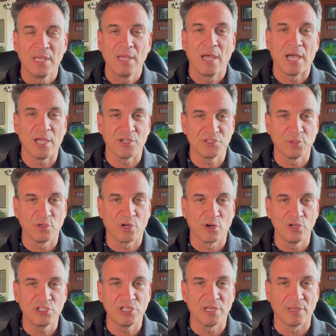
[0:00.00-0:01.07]
I also
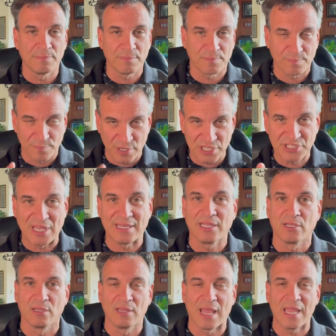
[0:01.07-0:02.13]
encourage you to press that
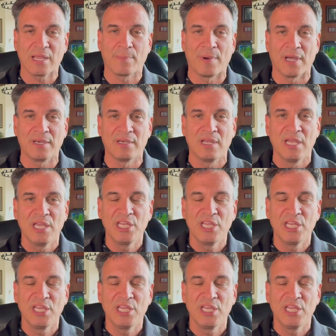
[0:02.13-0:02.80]
little like button.